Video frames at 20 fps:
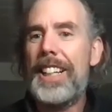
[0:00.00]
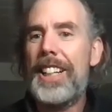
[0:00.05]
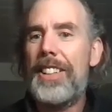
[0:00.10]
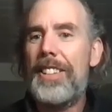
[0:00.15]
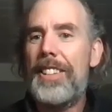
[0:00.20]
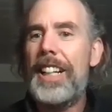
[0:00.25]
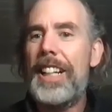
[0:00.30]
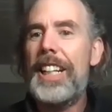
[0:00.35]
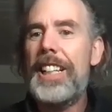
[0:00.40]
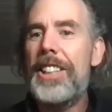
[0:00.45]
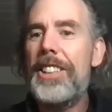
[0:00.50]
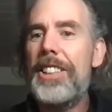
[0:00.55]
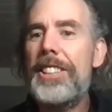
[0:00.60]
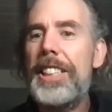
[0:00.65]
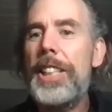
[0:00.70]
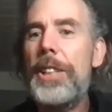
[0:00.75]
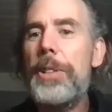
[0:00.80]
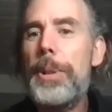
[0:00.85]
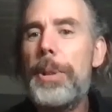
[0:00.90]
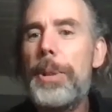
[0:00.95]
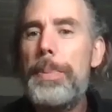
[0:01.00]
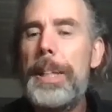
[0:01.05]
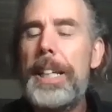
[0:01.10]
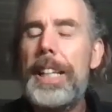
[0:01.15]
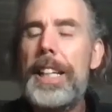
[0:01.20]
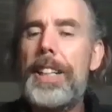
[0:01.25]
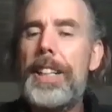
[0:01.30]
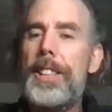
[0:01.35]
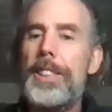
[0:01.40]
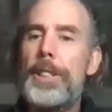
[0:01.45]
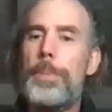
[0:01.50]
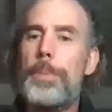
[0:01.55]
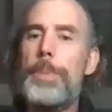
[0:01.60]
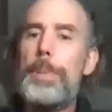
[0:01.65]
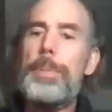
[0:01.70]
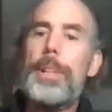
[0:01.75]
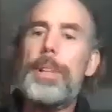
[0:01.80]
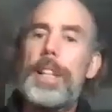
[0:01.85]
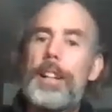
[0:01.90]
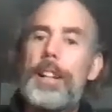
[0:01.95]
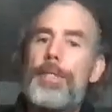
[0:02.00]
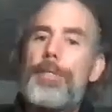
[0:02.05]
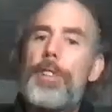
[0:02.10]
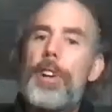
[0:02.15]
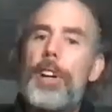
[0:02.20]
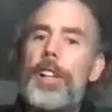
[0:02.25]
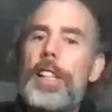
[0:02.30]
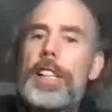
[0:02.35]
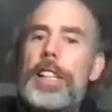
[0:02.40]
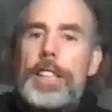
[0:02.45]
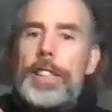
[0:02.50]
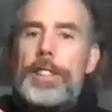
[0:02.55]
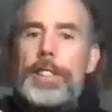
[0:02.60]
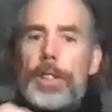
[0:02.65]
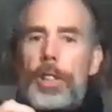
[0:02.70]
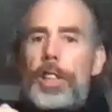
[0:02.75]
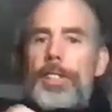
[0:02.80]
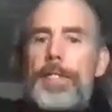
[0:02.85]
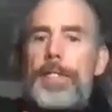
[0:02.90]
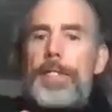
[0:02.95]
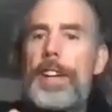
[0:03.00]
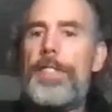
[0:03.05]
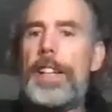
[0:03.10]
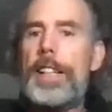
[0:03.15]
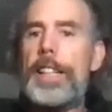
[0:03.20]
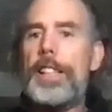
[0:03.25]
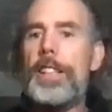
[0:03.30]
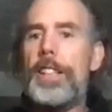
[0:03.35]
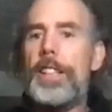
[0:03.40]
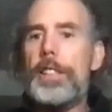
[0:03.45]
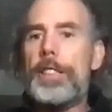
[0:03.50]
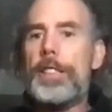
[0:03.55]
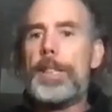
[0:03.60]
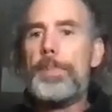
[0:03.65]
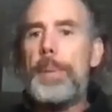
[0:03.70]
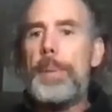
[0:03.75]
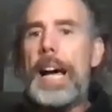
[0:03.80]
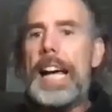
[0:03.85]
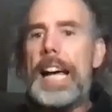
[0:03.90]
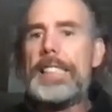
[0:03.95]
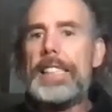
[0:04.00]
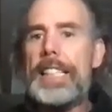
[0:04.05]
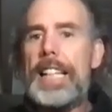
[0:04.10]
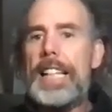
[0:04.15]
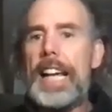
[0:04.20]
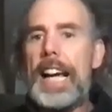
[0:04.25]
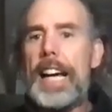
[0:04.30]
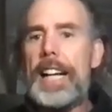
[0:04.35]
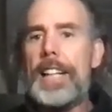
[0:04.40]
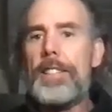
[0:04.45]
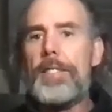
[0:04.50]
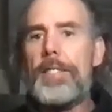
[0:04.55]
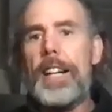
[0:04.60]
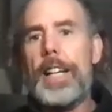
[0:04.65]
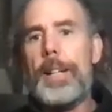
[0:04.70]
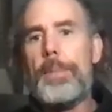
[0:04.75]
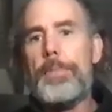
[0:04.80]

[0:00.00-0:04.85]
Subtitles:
right? And you see it with beginners or people that are falling, they'll sort of have like a little spaz attack, right?